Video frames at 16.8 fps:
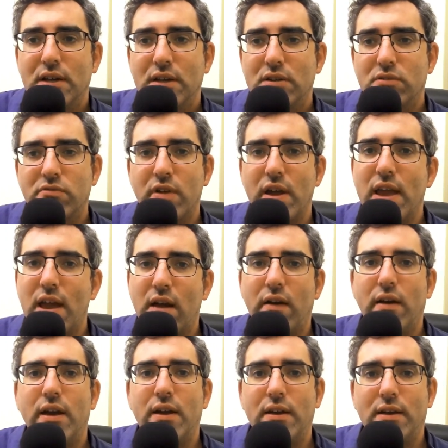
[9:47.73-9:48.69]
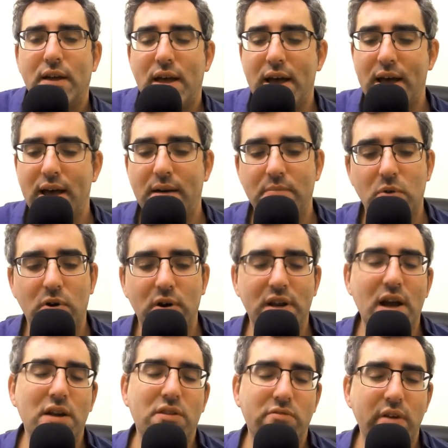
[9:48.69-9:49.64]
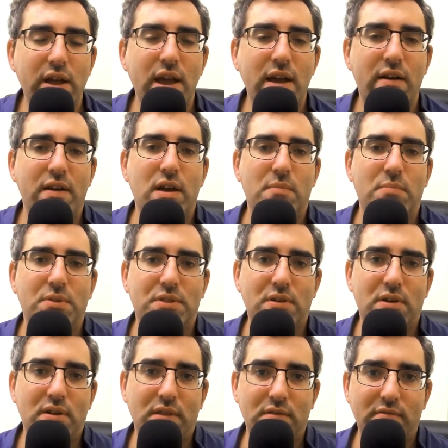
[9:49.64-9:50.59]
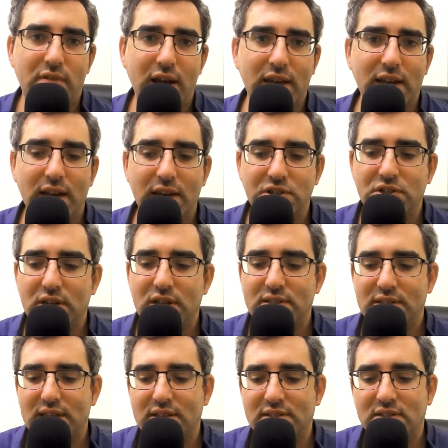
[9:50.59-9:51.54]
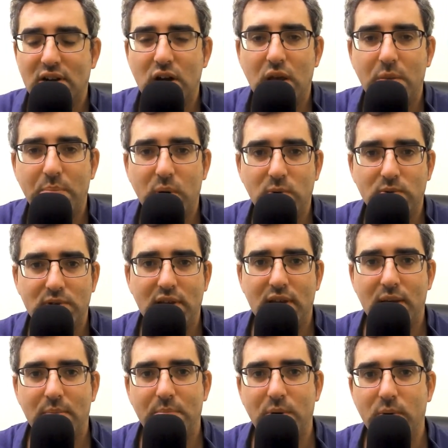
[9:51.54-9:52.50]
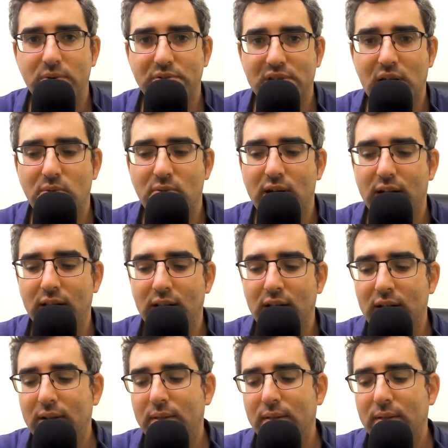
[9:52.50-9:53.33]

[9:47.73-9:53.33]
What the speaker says: gray area, or not gray area, but the regulation isn't necessarily imposed that well.